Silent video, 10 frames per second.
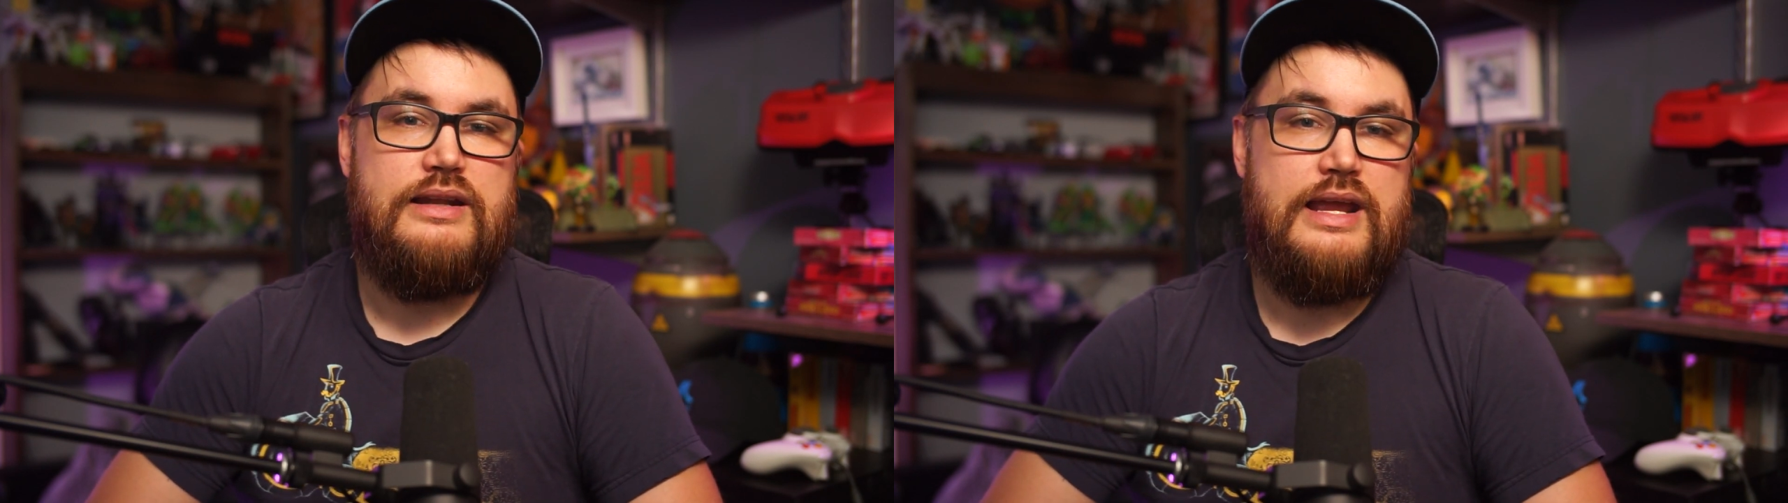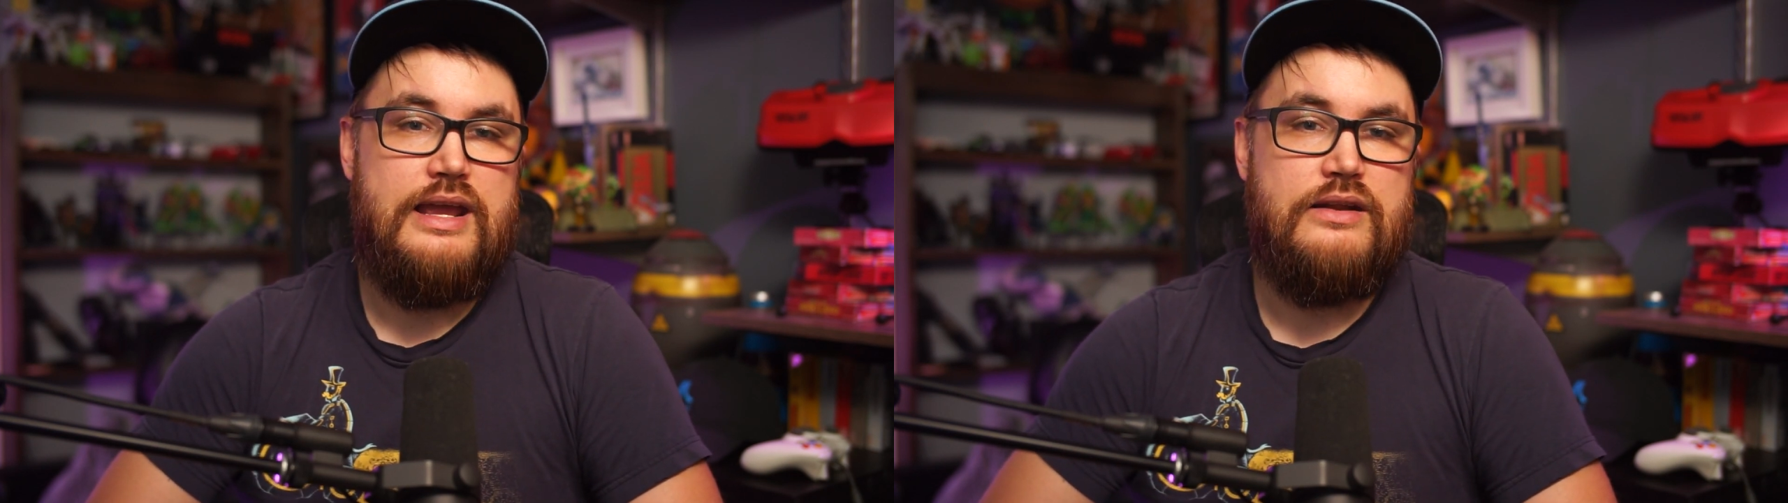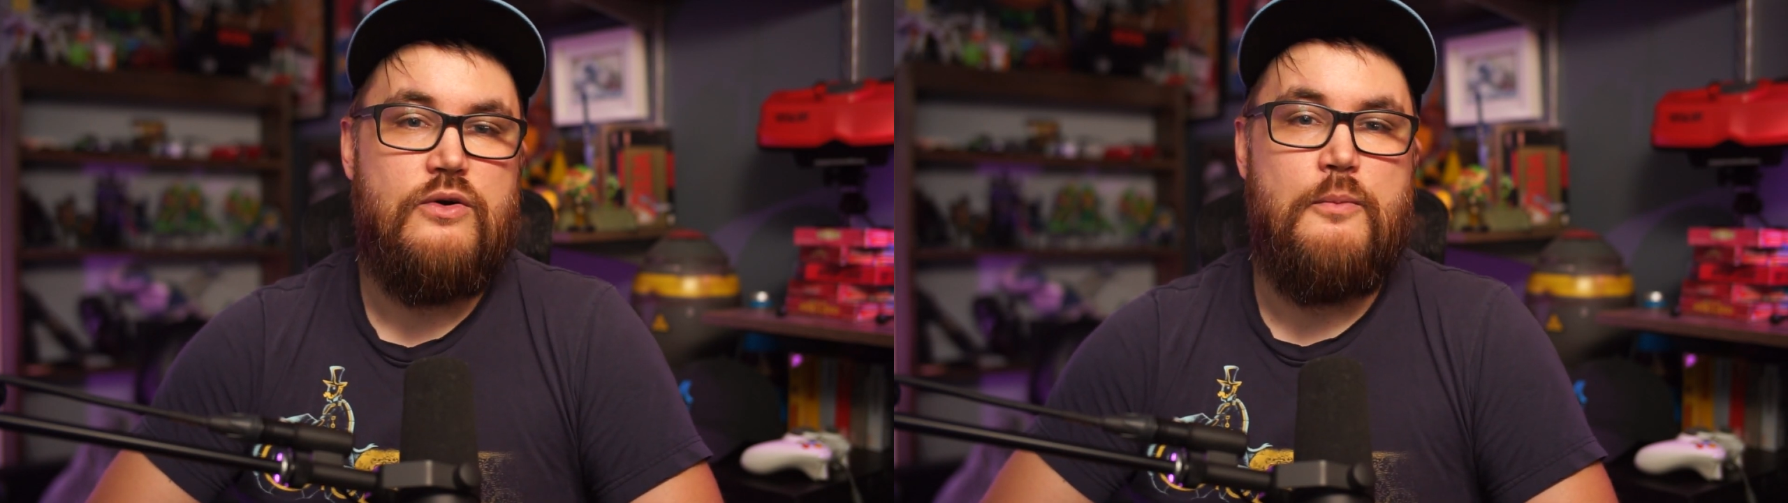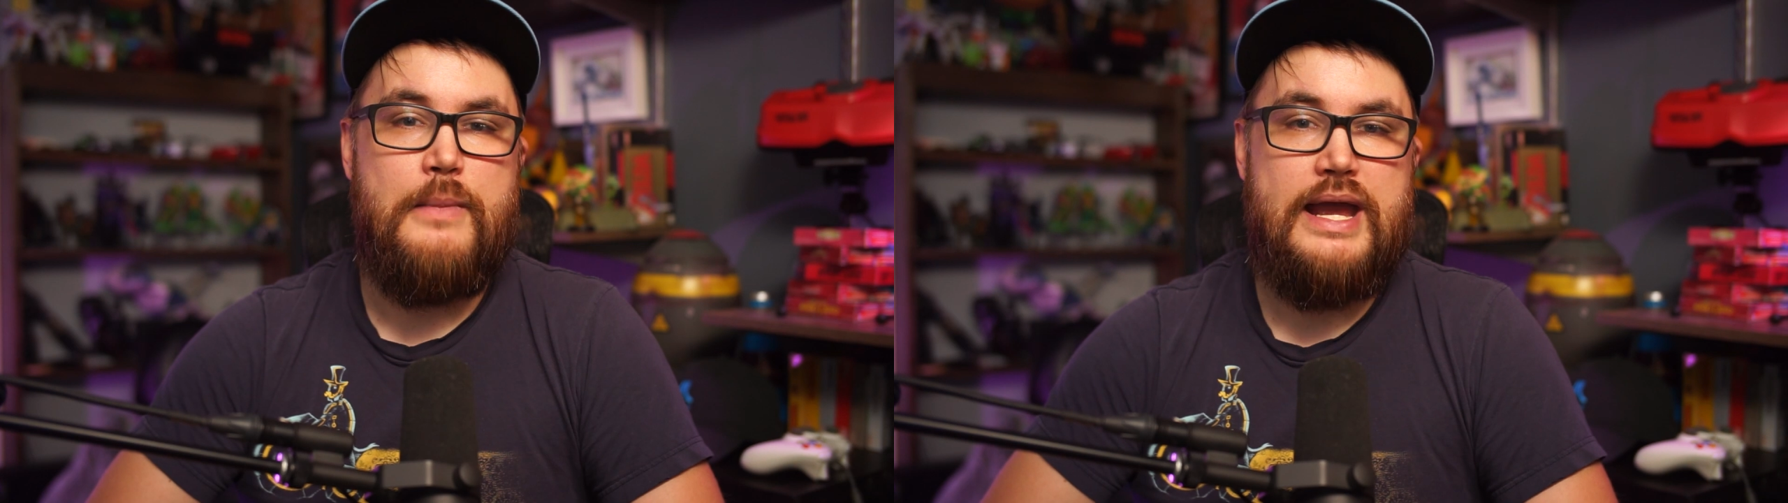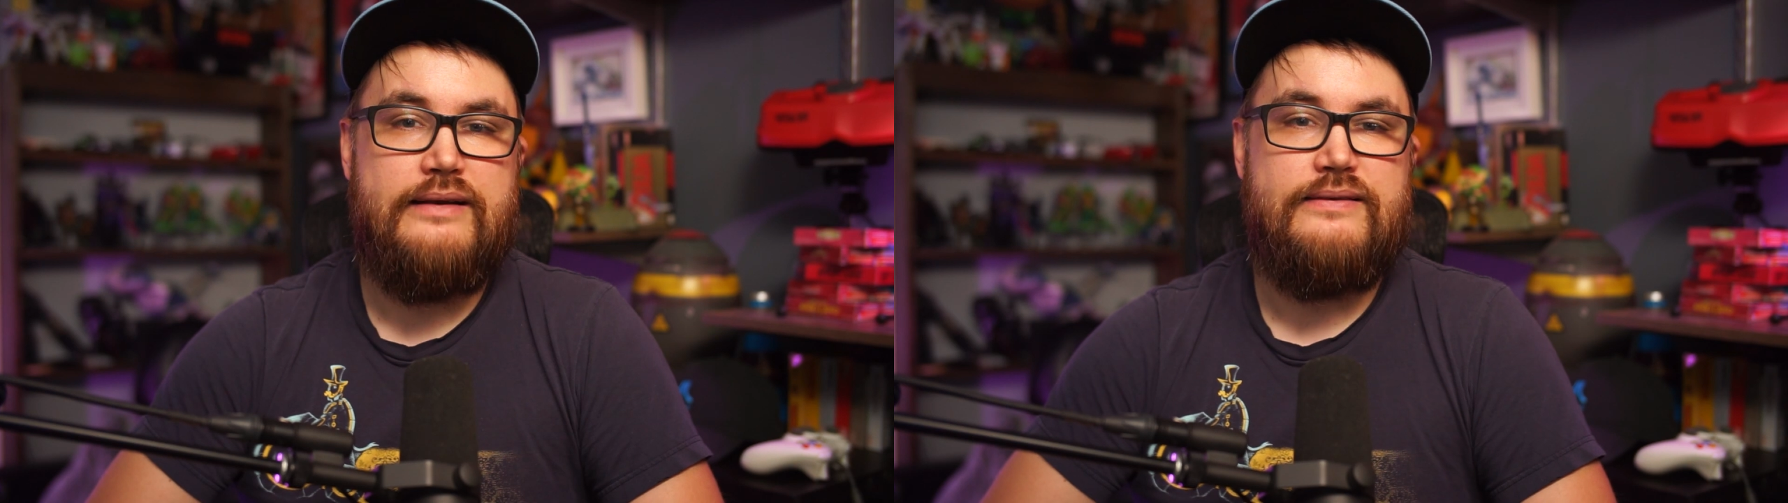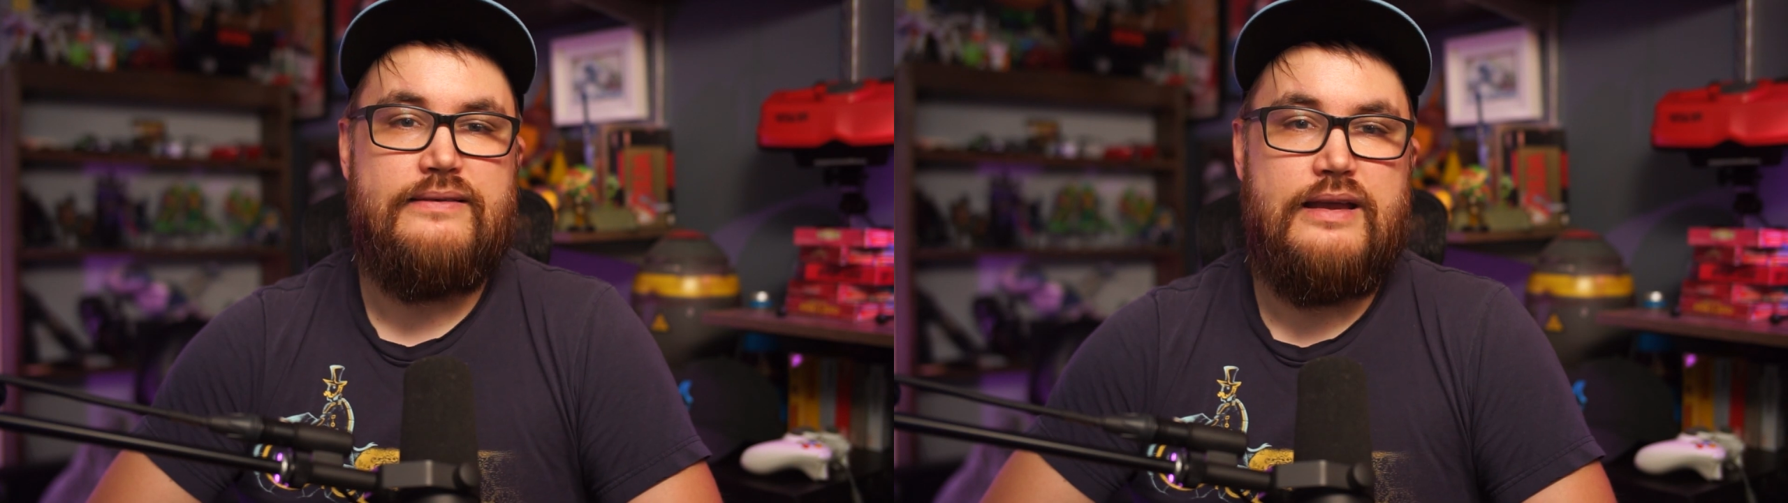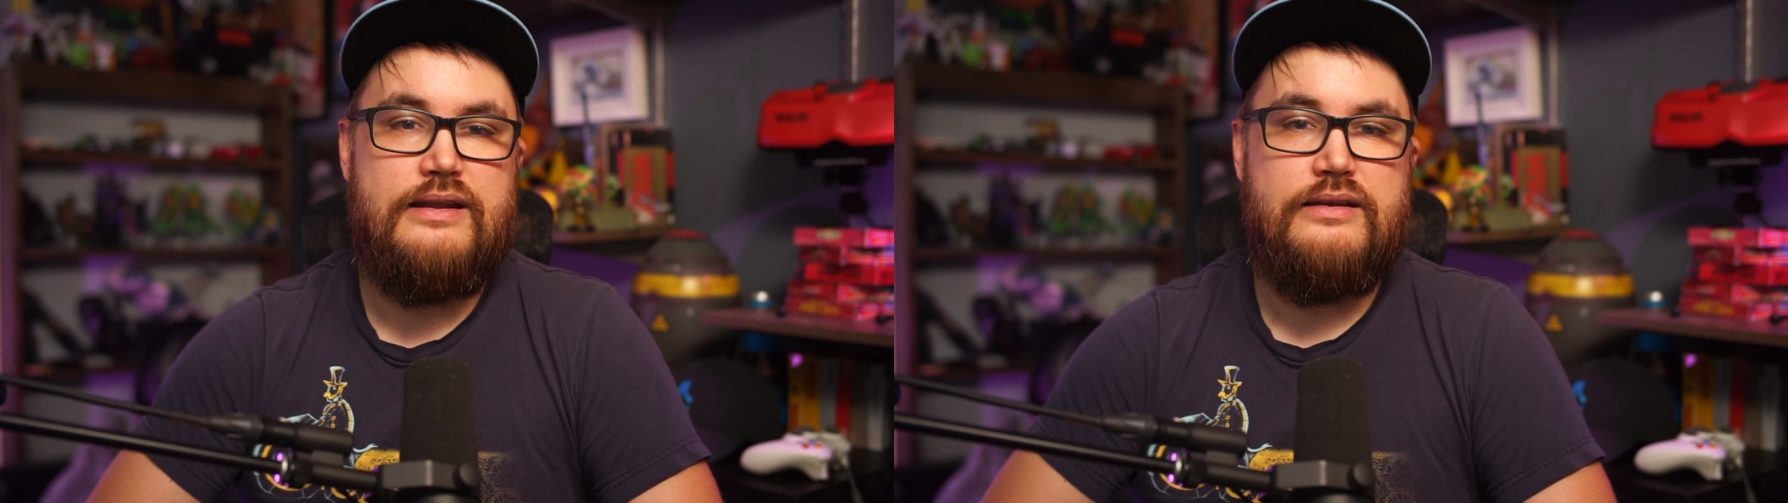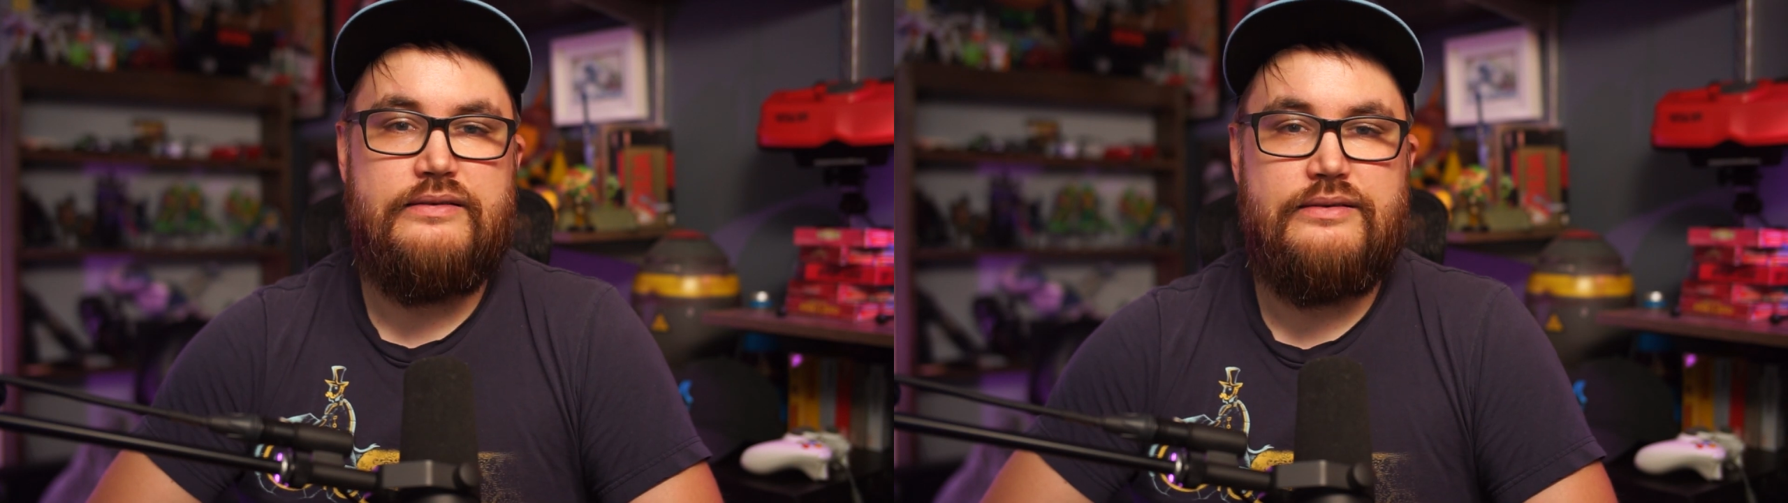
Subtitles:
handle max settings,